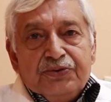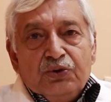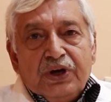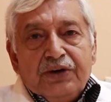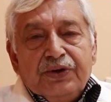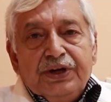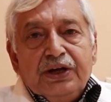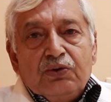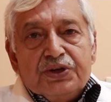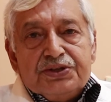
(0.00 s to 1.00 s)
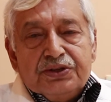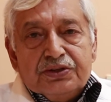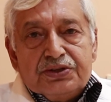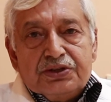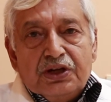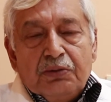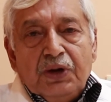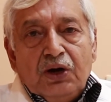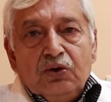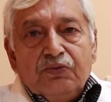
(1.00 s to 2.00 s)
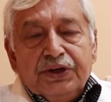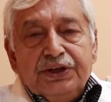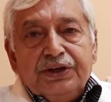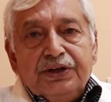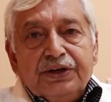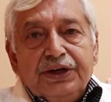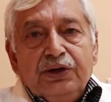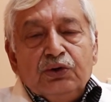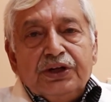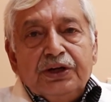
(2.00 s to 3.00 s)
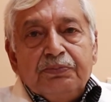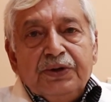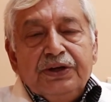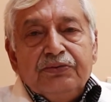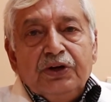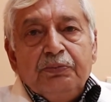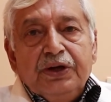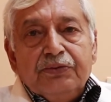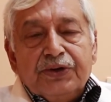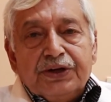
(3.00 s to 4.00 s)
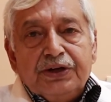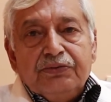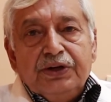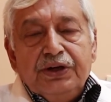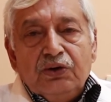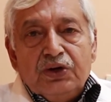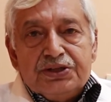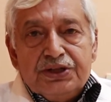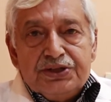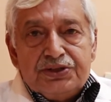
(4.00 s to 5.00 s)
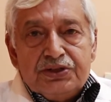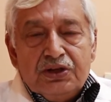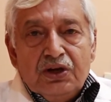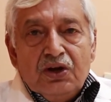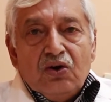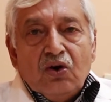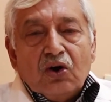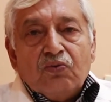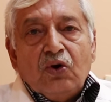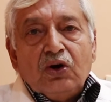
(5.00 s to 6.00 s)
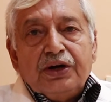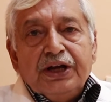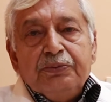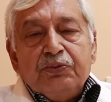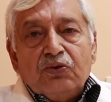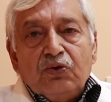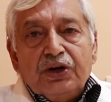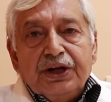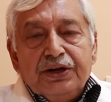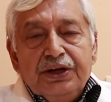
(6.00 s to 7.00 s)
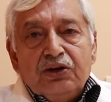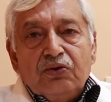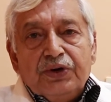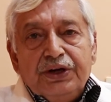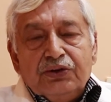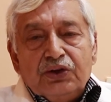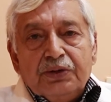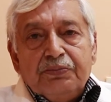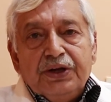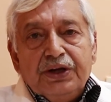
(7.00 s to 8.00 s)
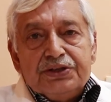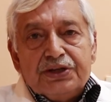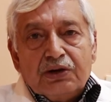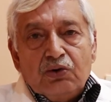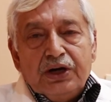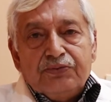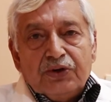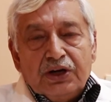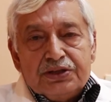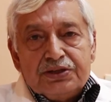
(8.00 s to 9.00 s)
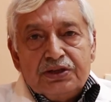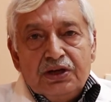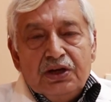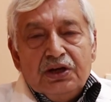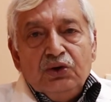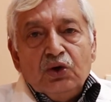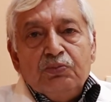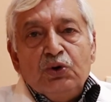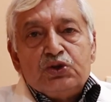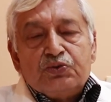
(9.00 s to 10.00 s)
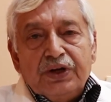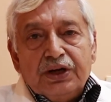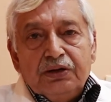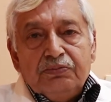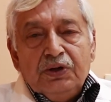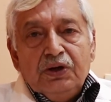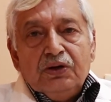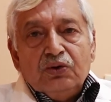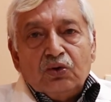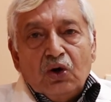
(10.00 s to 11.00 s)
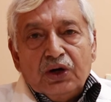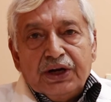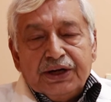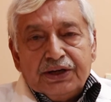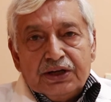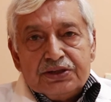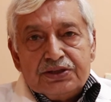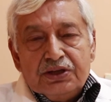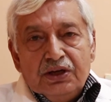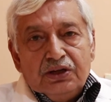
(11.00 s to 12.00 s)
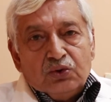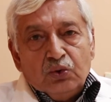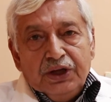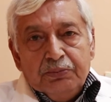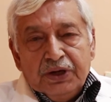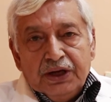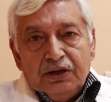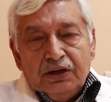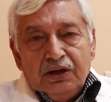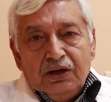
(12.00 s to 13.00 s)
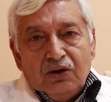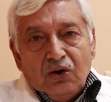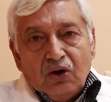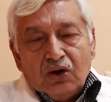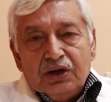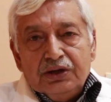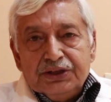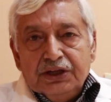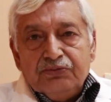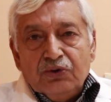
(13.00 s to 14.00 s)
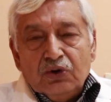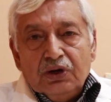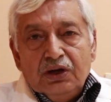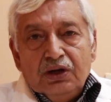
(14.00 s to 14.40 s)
you have any questions about whether radiotherapy will be effective in your disease, or what type or what technique of radiotherapy is required for us, you are most welcome to contact us through email or telephone